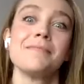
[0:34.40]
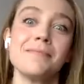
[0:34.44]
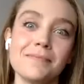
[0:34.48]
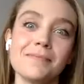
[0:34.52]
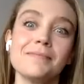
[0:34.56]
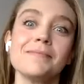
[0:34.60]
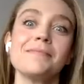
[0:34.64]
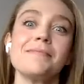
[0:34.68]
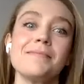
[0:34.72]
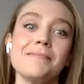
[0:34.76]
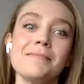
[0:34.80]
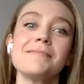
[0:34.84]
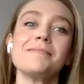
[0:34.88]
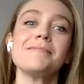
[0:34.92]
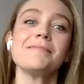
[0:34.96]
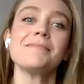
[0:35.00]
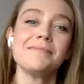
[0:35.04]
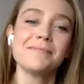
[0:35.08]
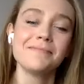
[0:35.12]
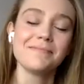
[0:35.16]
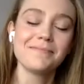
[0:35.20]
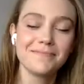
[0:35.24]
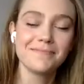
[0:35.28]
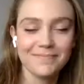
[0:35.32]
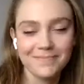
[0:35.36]

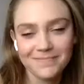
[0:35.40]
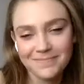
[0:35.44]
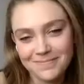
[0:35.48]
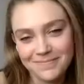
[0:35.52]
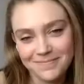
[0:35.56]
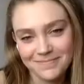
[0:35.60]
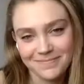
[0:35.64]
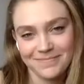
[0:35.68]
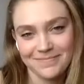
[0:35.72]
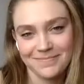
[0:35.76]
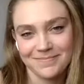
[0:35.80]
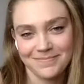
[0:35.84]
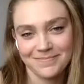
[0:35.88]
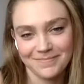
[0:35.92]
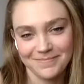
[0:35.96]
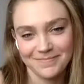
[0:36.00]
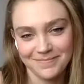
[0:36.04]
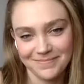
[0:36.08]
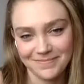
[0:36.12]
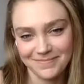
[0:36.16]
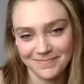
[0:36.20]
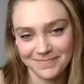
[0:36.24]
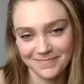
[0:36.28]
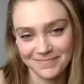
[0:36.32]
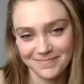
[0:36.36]

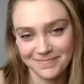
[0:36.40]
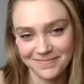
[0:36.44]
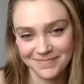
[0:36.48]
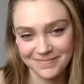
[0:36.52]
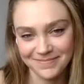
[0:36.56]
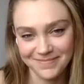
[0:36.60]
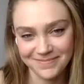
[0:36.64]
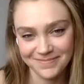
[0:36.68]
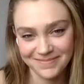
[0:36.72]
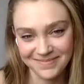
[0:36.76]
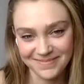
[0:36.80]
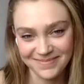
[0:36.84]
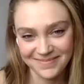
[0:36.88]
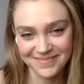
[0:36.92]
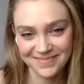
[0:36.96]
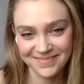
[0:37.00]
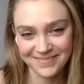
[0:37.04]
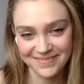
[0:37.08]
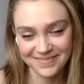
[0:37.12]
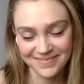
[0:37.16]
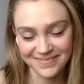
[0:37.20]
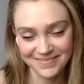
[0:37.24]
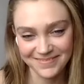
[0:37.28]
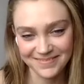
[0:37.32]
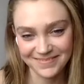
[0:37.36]

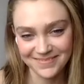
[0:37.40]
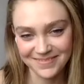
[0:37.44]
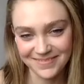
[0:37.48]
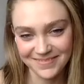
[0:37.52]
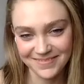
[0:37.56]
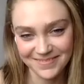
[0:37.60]
No words are spoken by the person on screen.